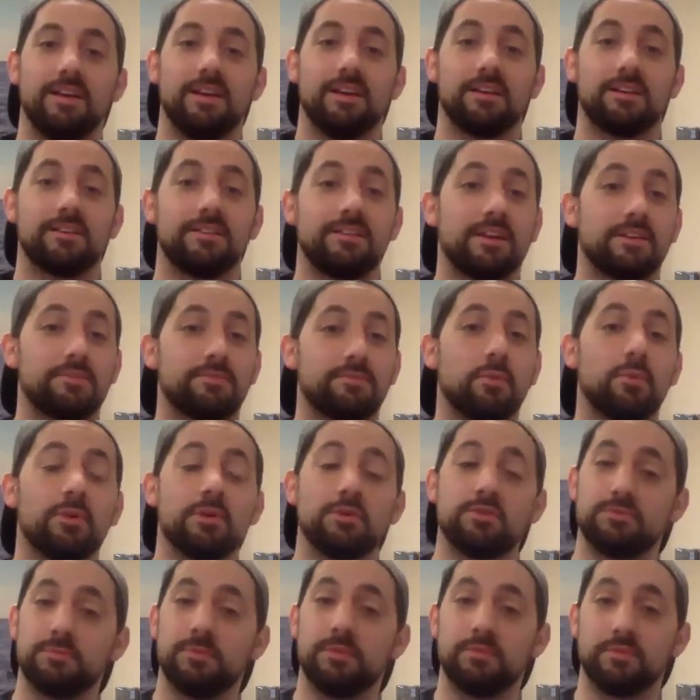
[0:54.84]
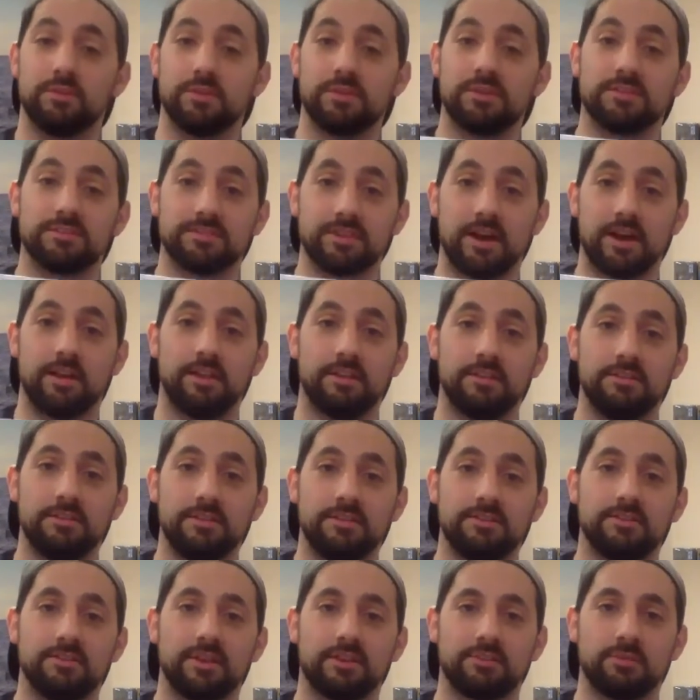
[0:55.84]
Connect Four used to be really solid.
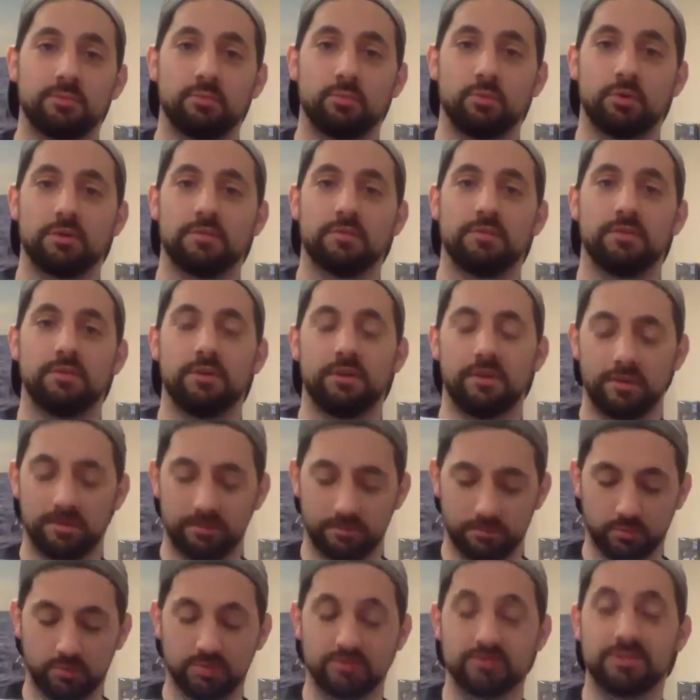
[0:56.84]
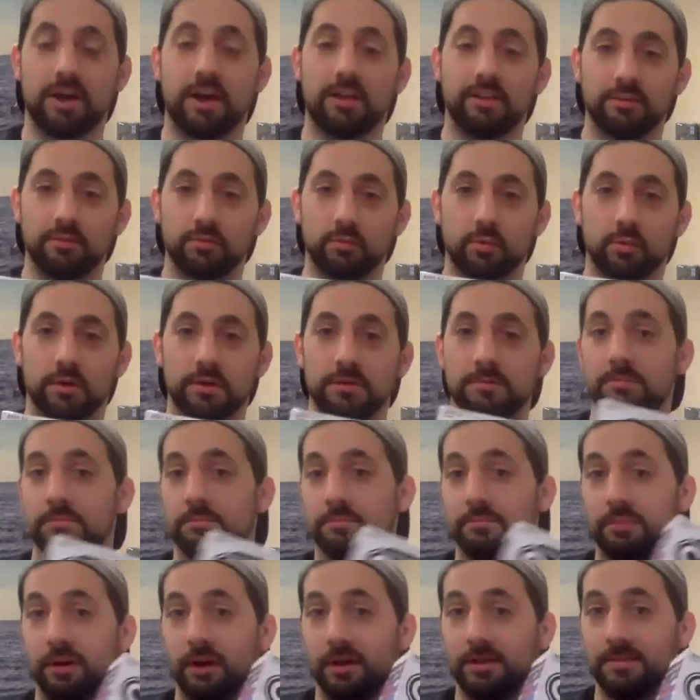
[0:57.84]
This is actually more solid one,
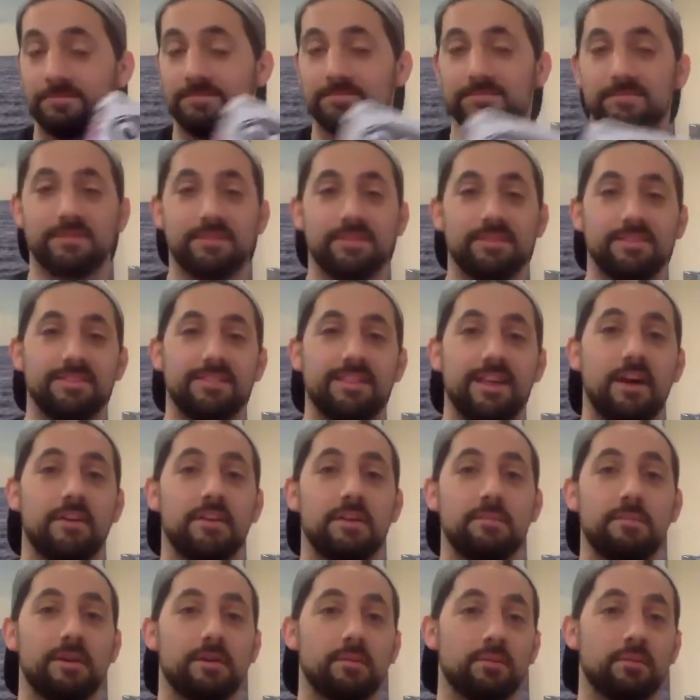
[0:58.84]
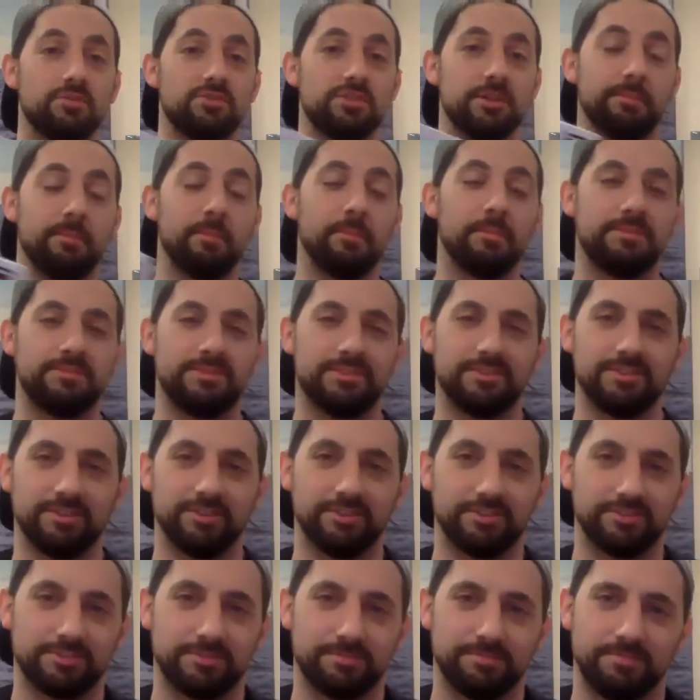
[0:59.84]
but now they make them with cheaper
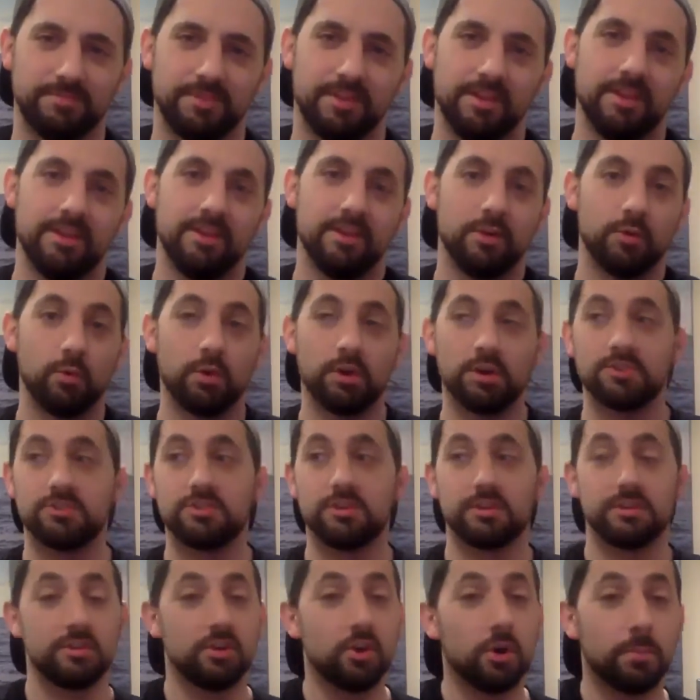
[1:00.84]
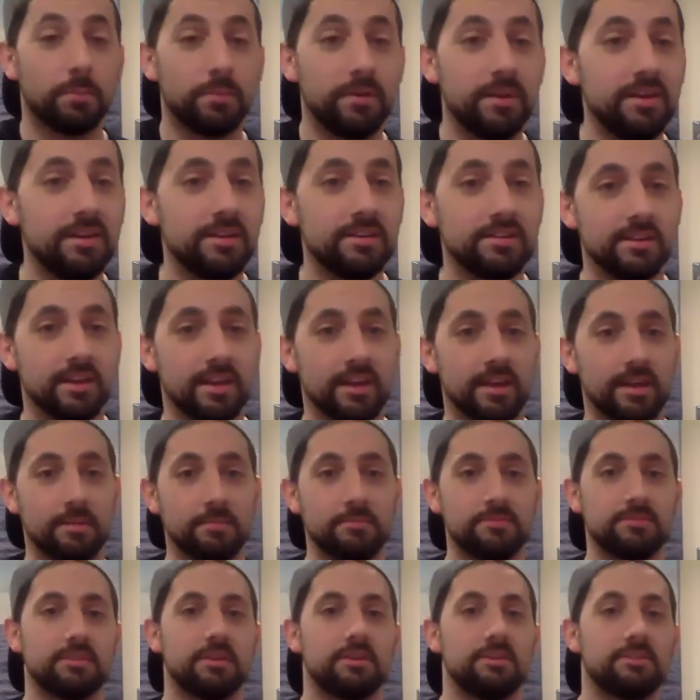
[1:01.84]
materials. Whereas your European
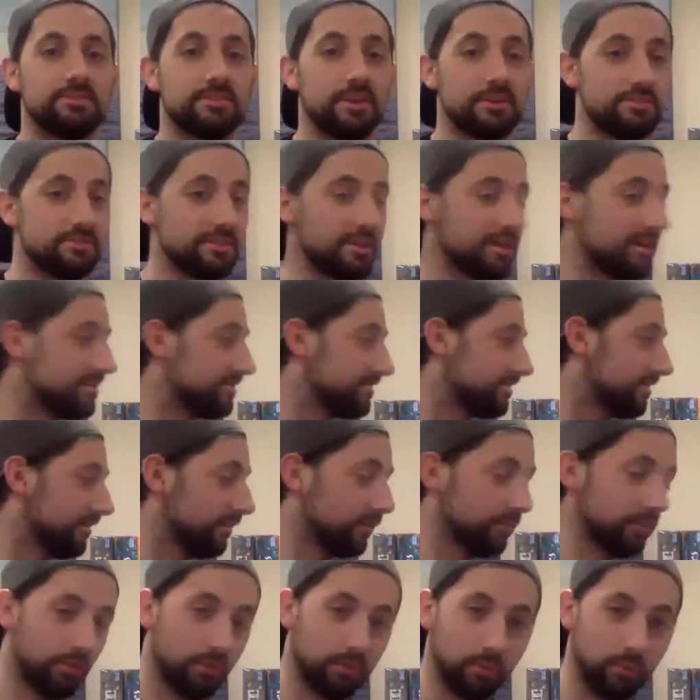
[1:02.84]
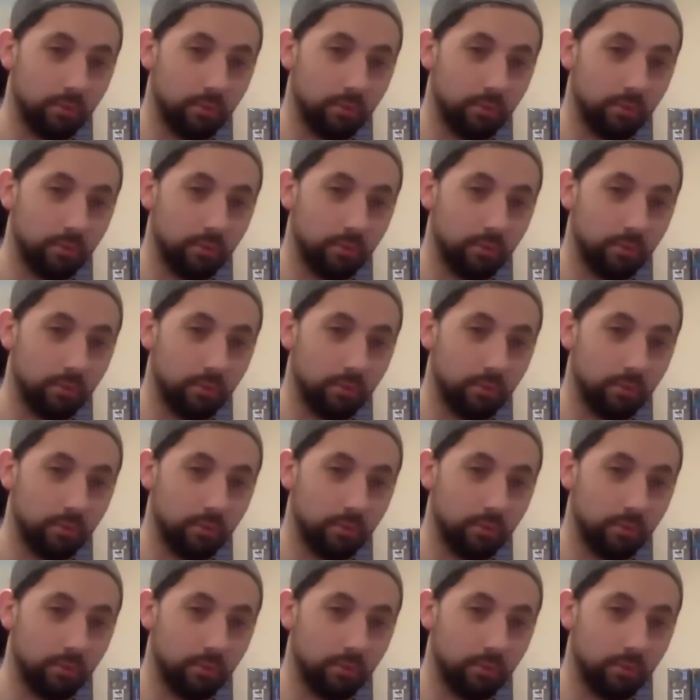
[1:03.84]
games, such as the